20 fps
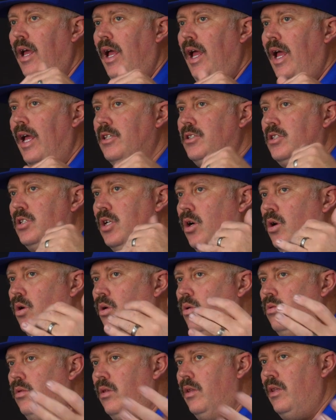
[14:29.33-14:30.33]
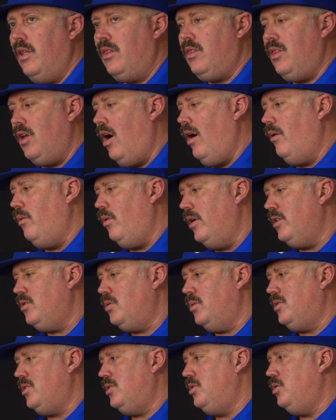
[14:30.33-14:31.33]
And so the thought
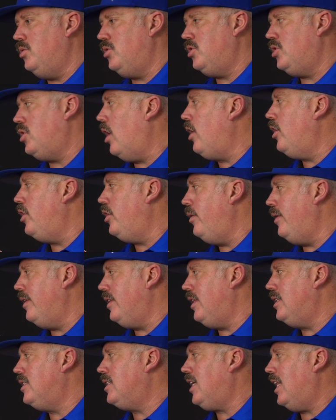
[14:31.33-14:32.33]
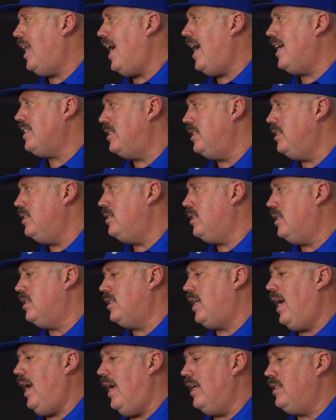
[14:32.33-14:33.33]
was to start doing these classes, because
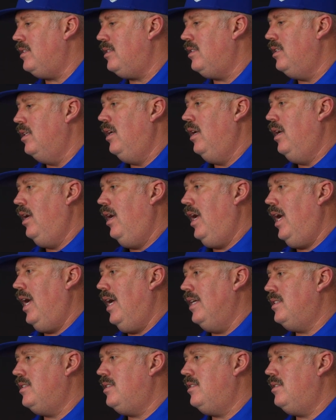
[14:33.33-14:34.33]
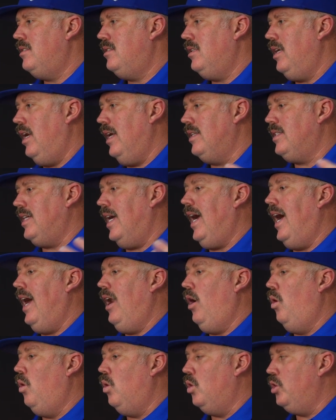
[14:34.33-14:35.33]
as I
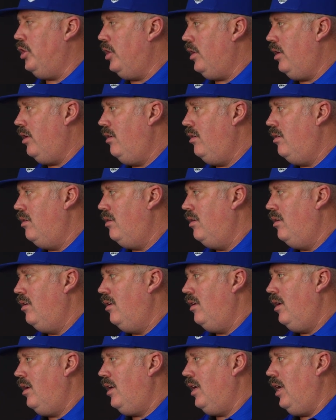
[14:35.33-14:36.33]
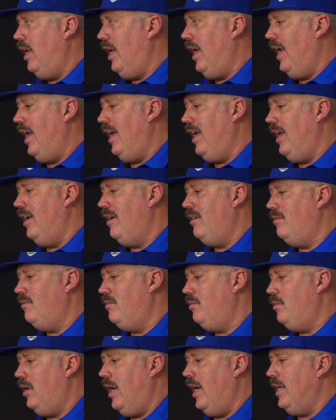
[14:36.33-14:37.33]
got older, and
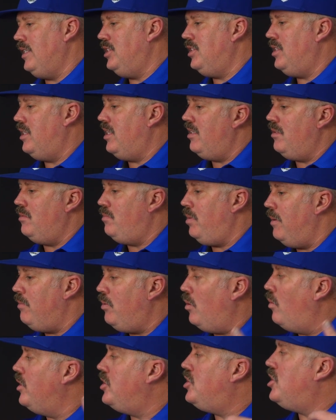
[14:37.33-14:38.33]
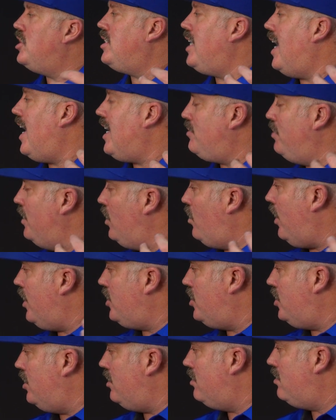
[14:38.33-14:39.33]
people would just ask me
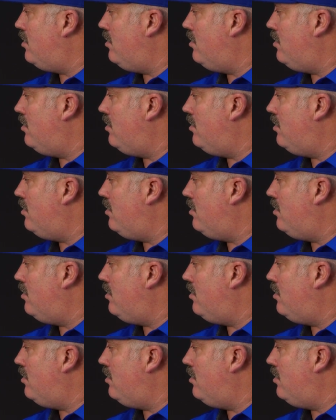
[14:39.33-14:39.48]
questions.